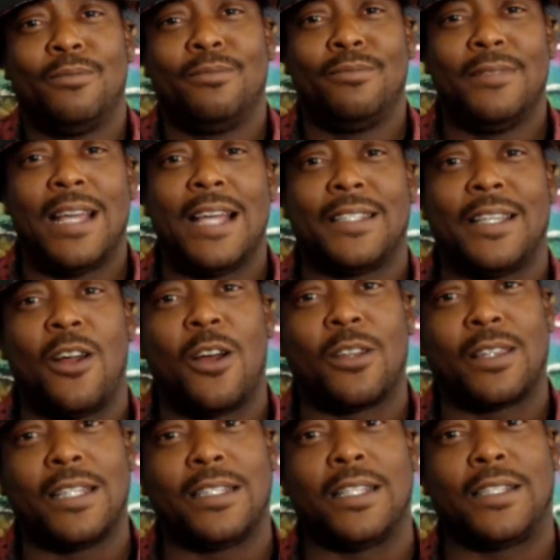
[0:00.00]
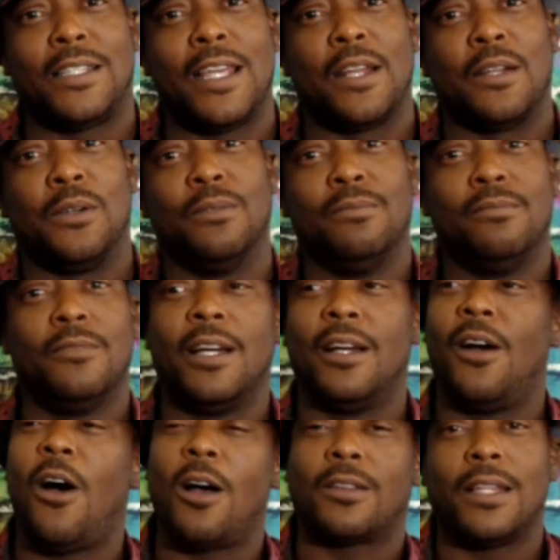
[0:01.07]
I said authentic channel,
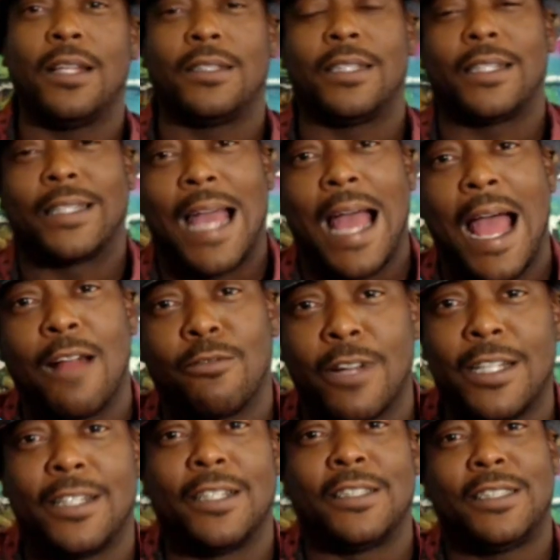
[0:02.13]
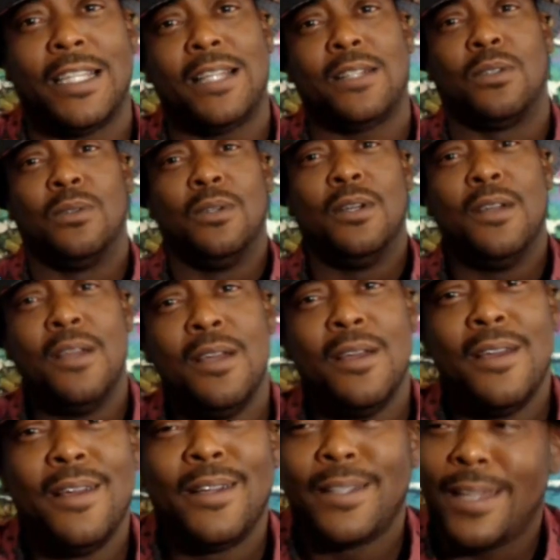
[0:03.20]
Well, authentic guy running a channel.
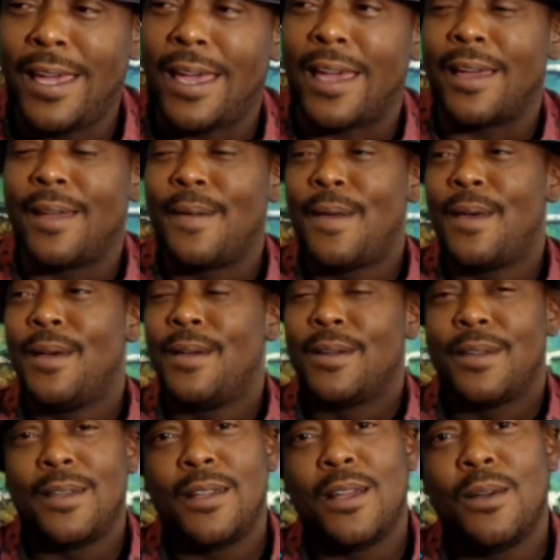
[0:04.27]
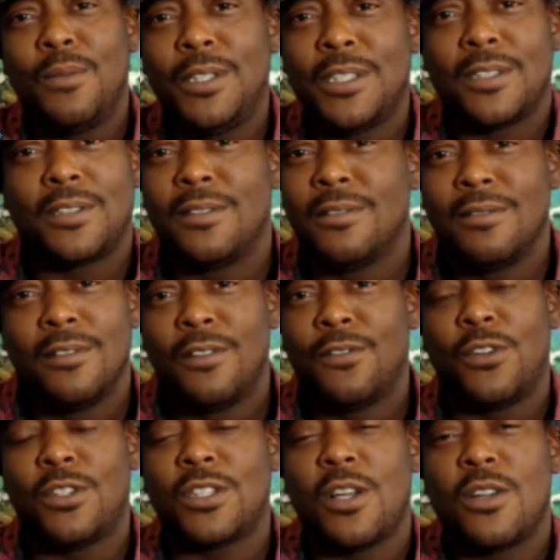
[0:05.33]
Yeah, you know, we just
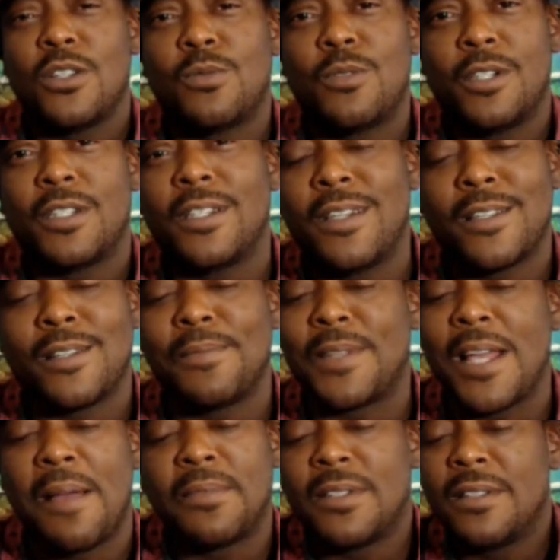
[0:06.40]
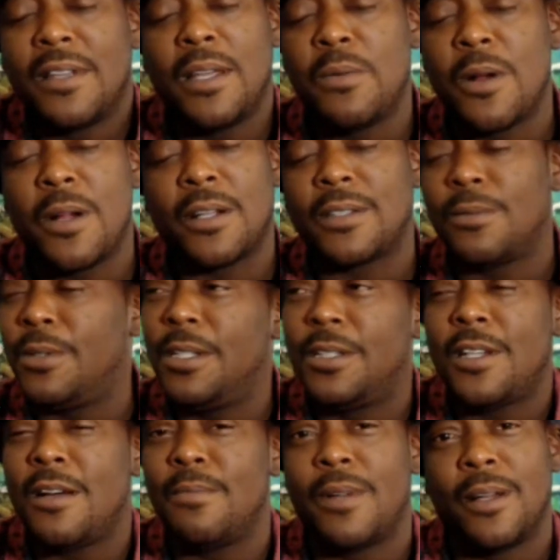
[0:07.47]
force all those words in there sometimes. It works. What are
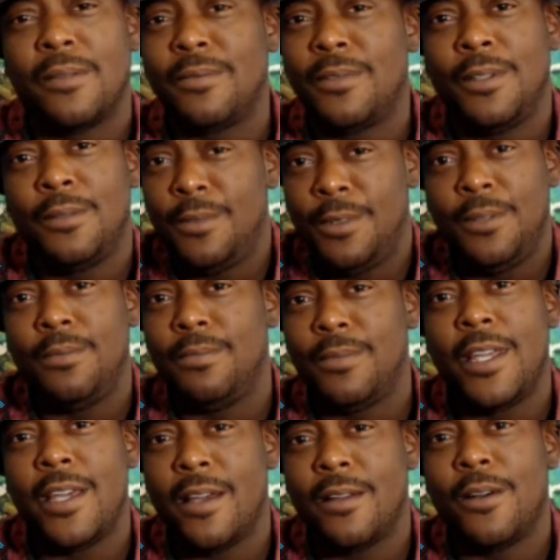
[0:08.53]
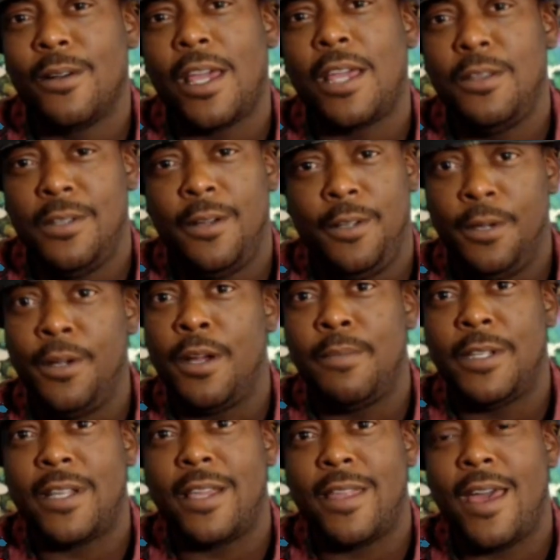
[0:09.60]
you talking about? You, you, yeah, okay, you, you hear
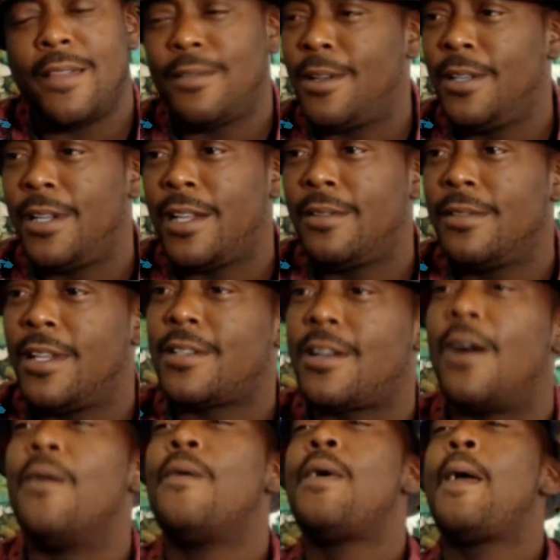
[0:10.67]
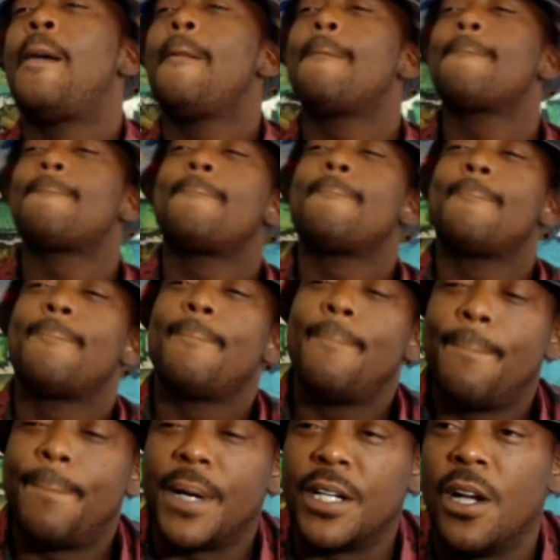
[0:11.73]
me say that? No, you didn't. Let's go.
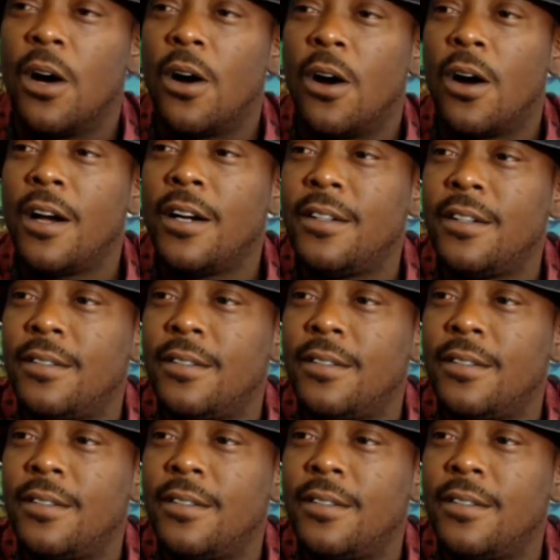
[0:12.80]
Bernard.